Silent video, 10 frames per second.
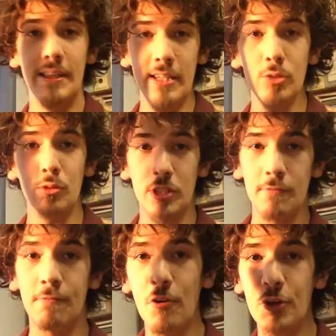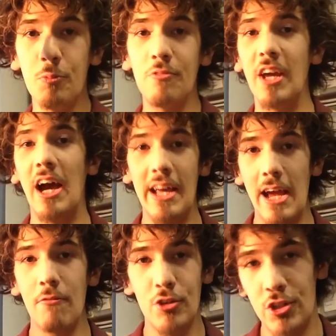this was the first movie I
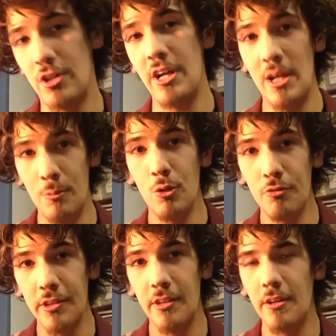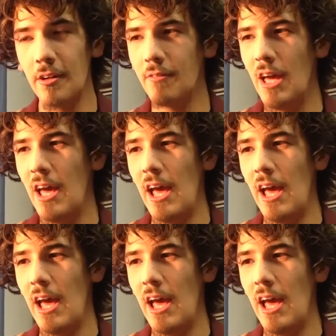ever saw in a movie theater,